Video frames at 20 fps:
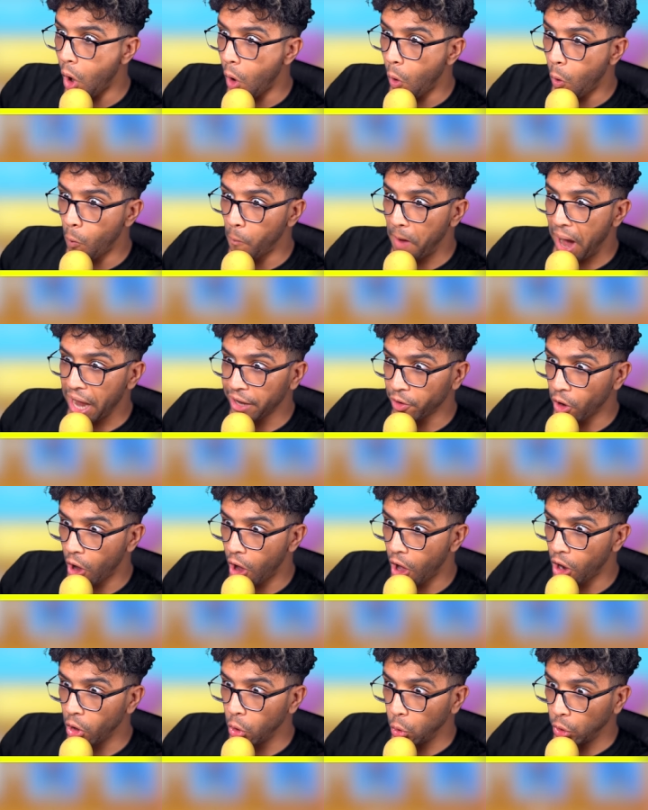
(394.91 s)
oh my
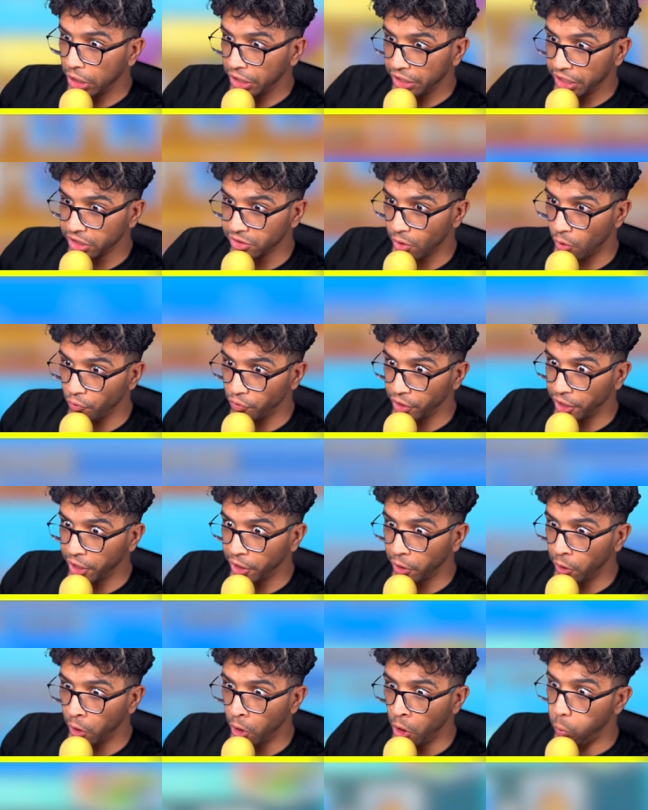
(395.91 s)
God, look at this over
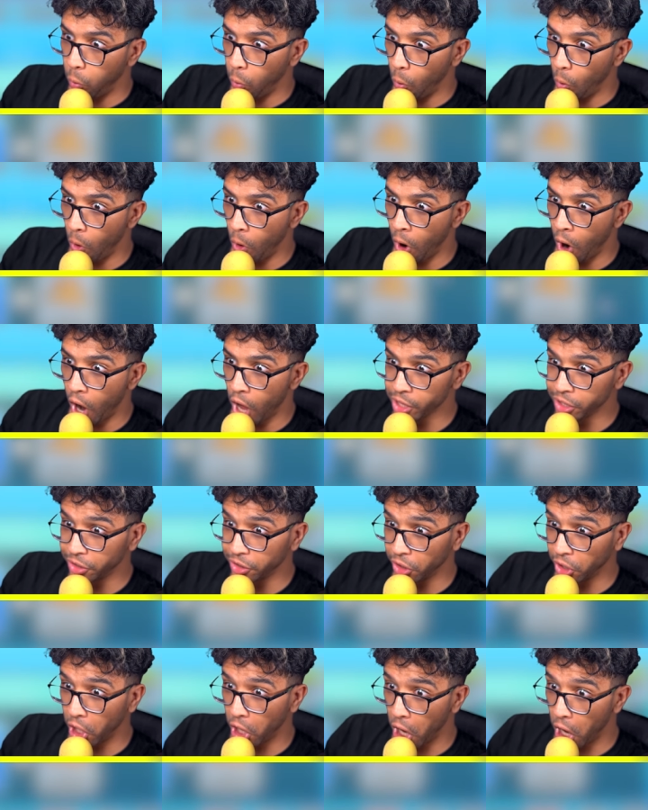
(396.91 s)
here. What
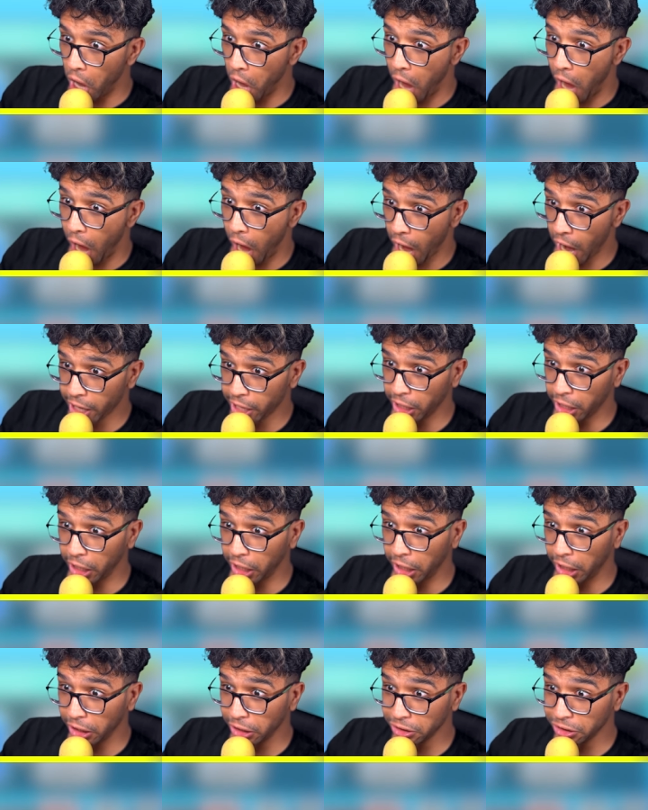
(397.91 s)
the heck
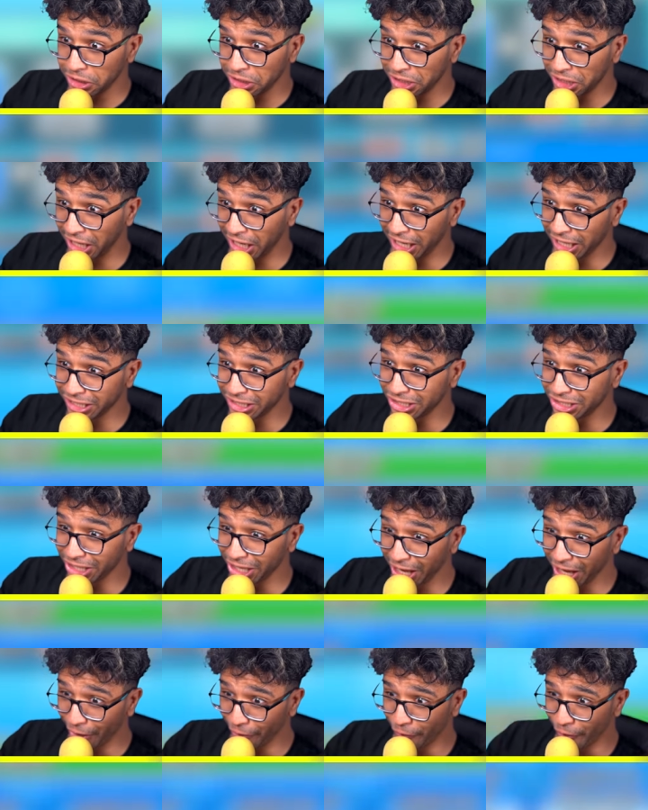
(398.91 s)
is this
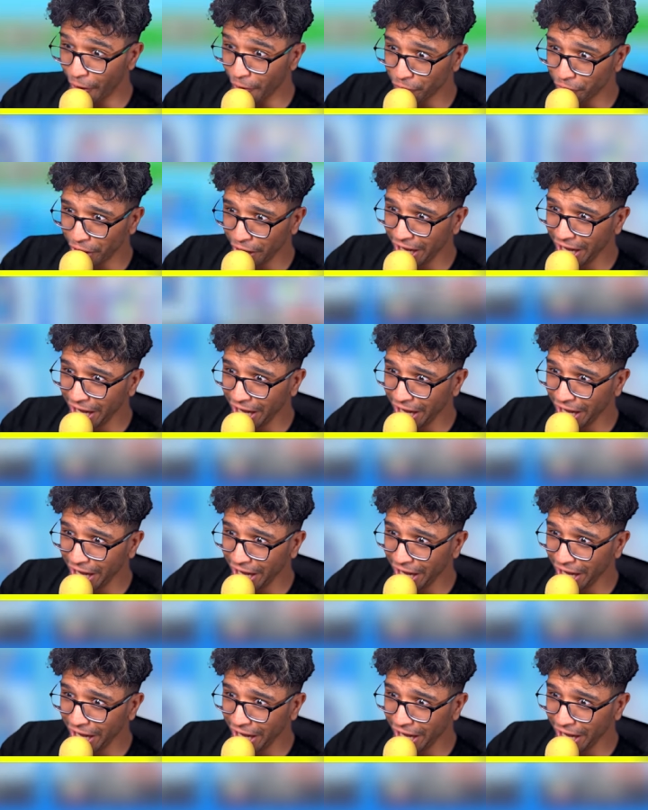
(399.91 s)
stuff over